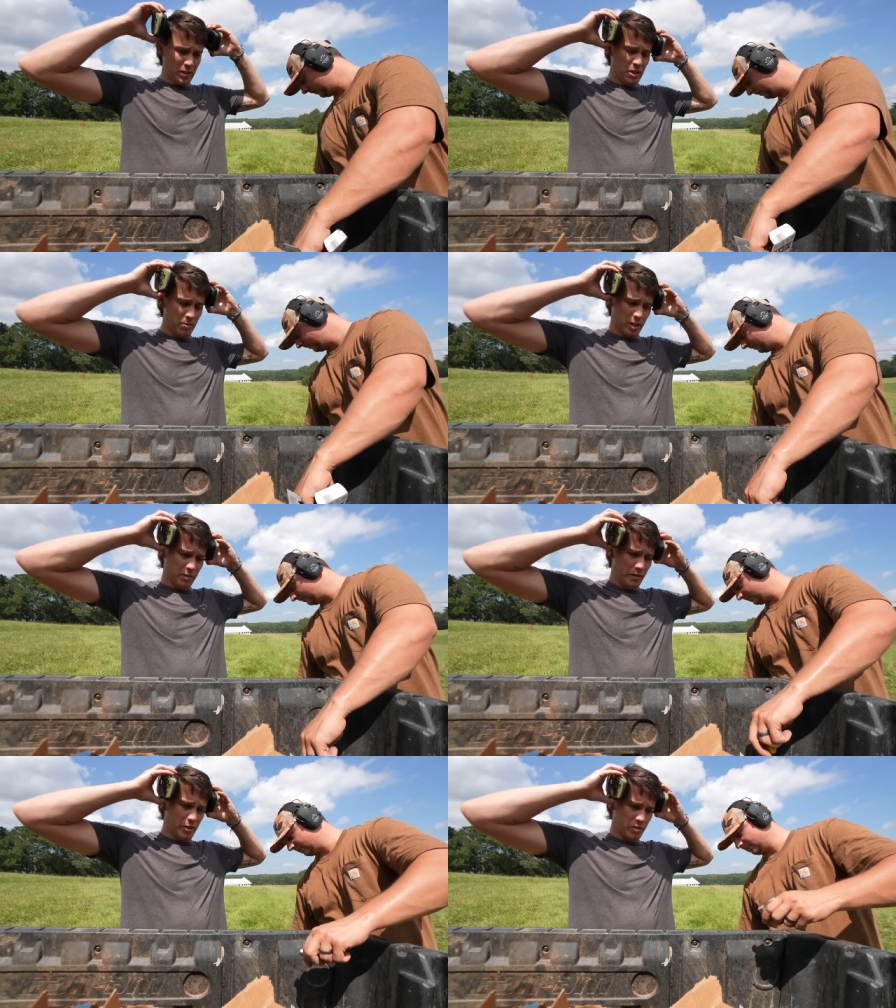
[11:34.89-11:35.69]
Do you want to
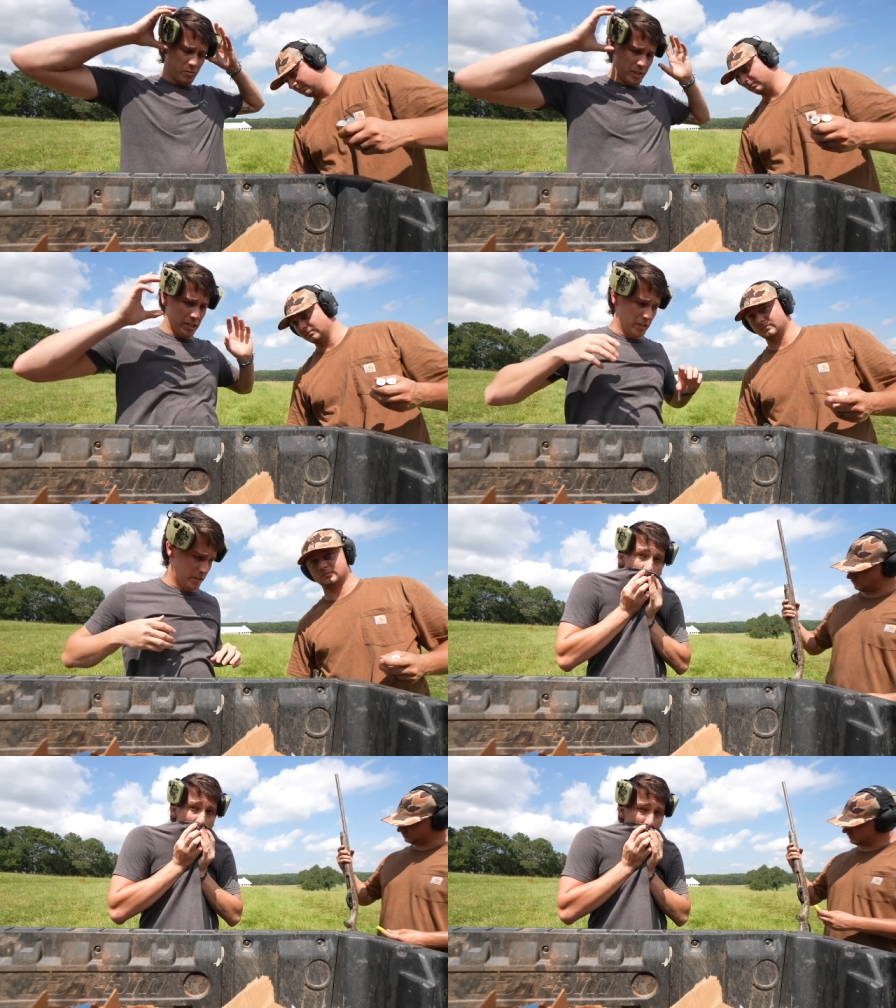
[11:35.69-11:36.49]
go first? You want me to go?
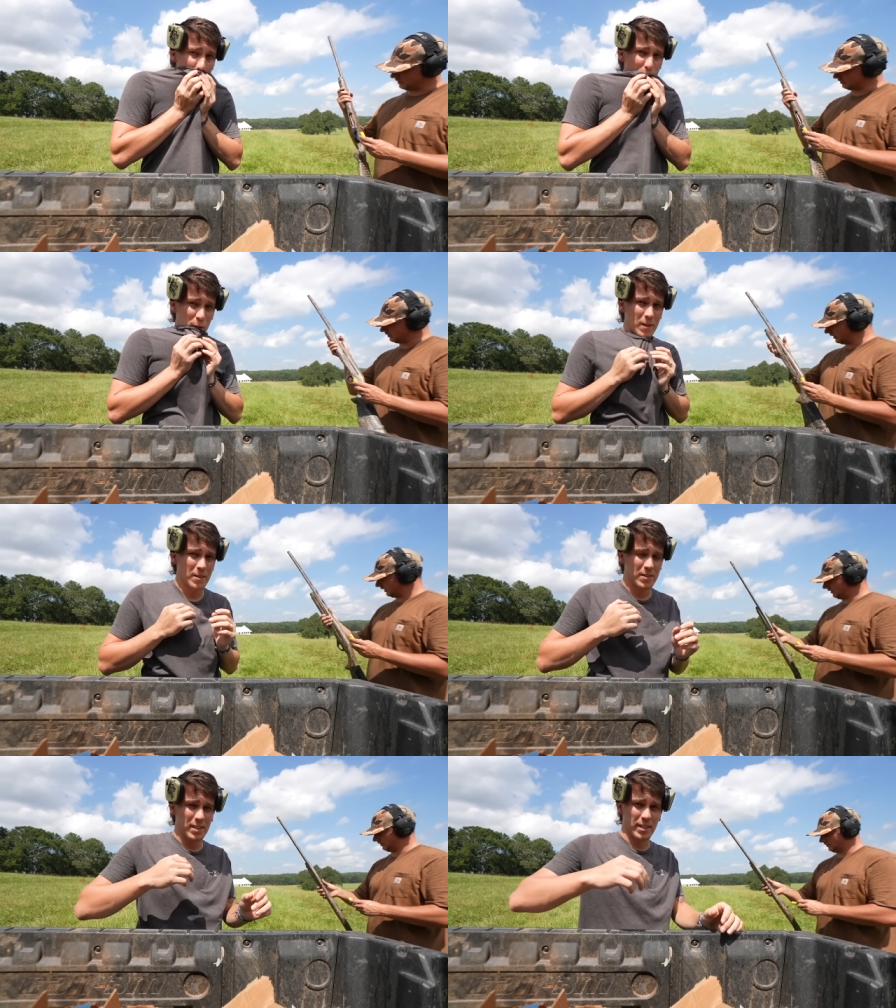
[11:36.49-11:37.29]
We'll just alternate.
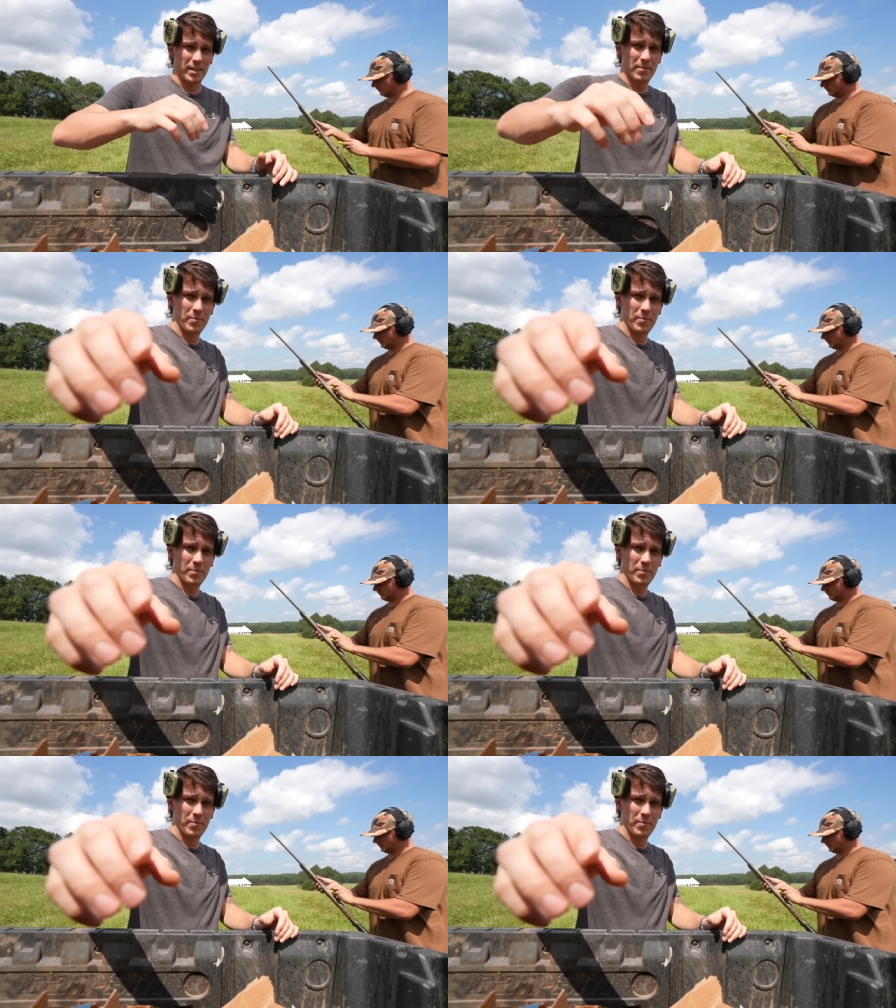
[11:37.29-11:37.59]
Okay.